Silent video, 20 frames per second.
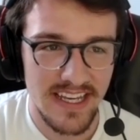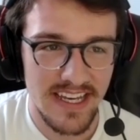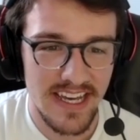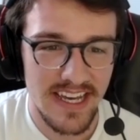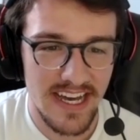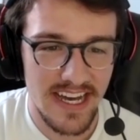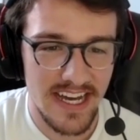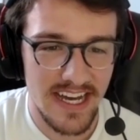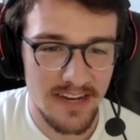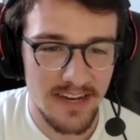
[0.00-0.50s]

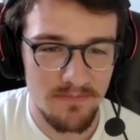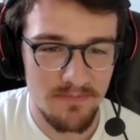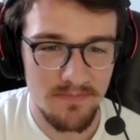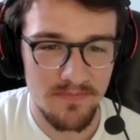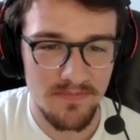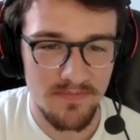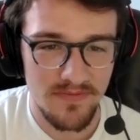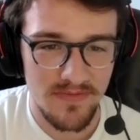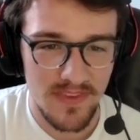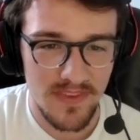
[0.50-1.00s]
Um,
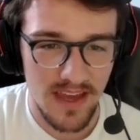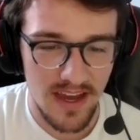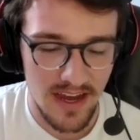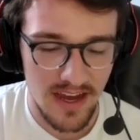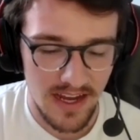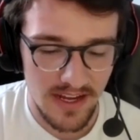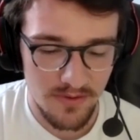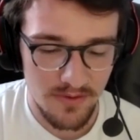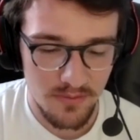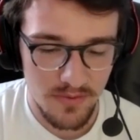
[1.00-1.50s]

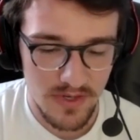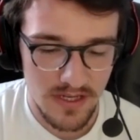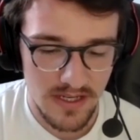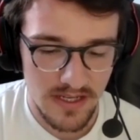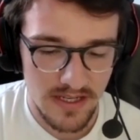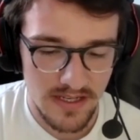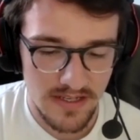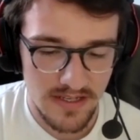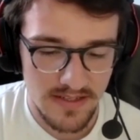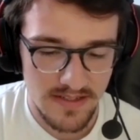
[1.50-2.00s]
I
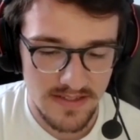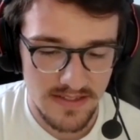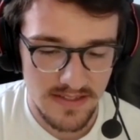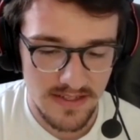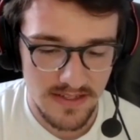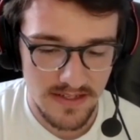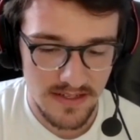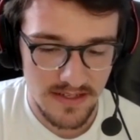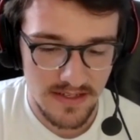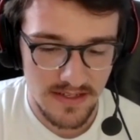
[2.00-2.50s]
was
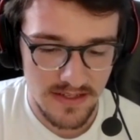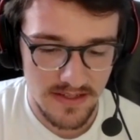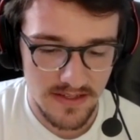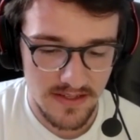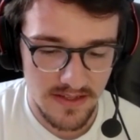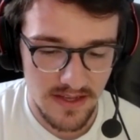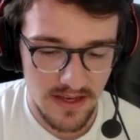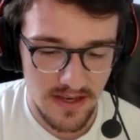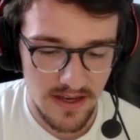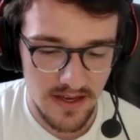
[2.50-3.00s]

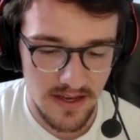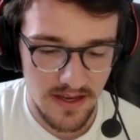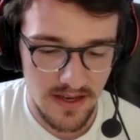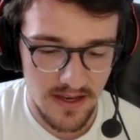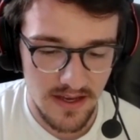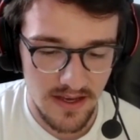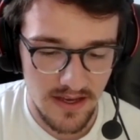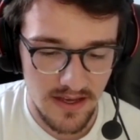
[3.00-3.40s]
uh,